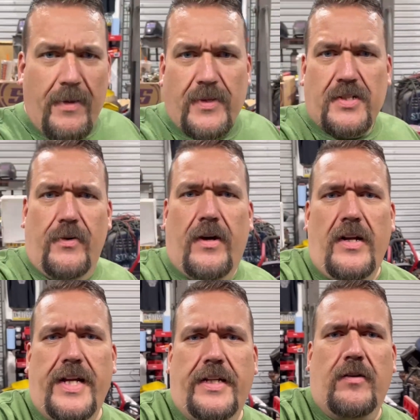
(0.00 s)
what's going
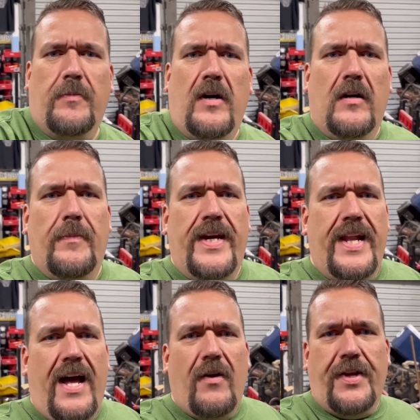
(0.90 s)
on? You got the Omongo Man
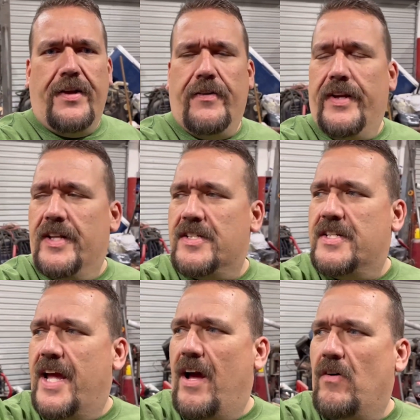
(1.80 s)
out here. It is
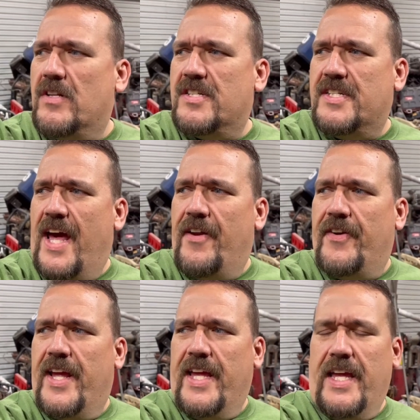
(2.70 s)
now
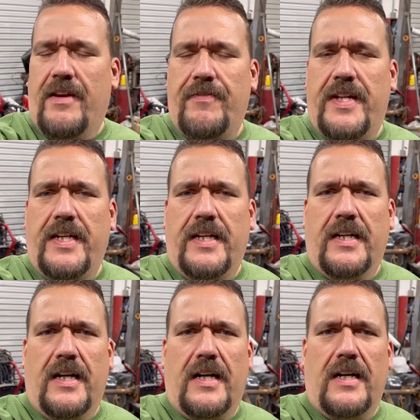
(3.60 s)
Saturday evening,
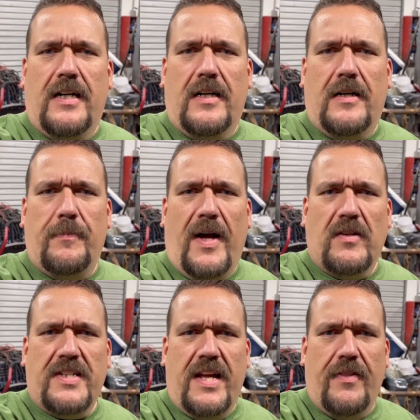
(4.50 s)

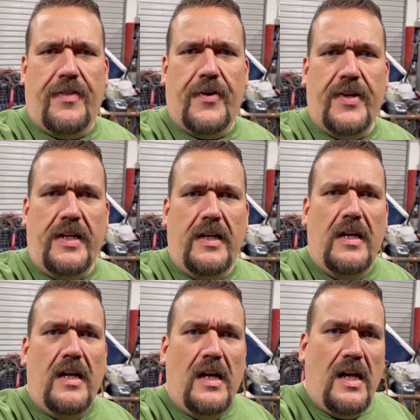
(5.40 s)
about 10:30.
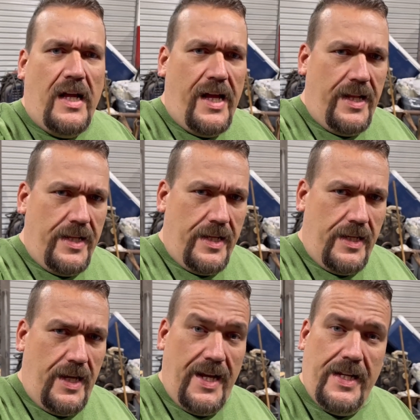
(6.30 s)
And
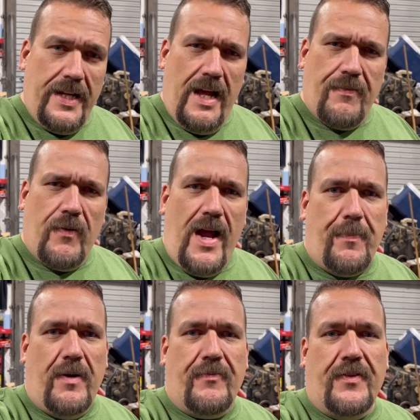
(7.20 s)
I didn't have a
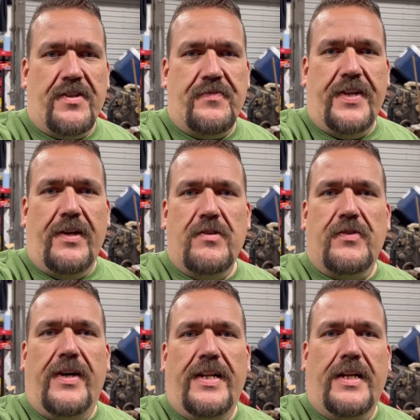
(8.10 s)
wrap up for this video,
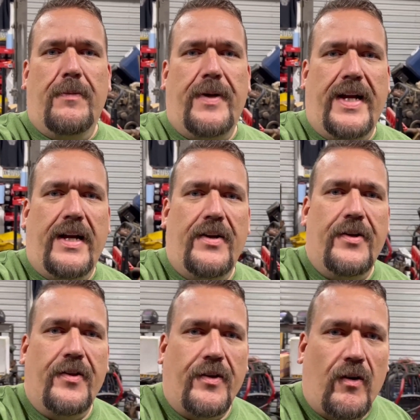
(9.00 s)
so I had to come back out here
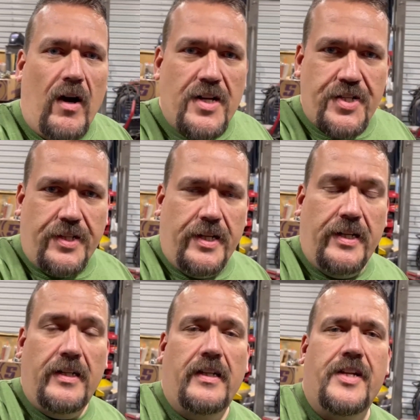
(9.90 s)
to the garage and
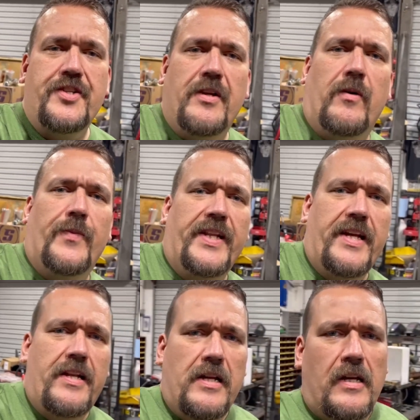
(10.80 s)
let you know what we
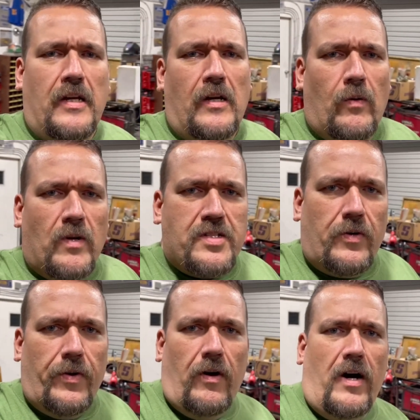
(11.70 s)
did, what's
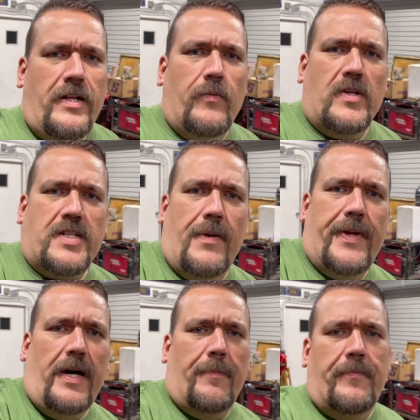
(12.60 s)
going on, and what's coming
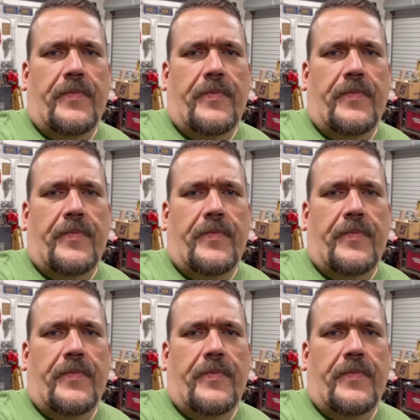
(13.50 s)
up.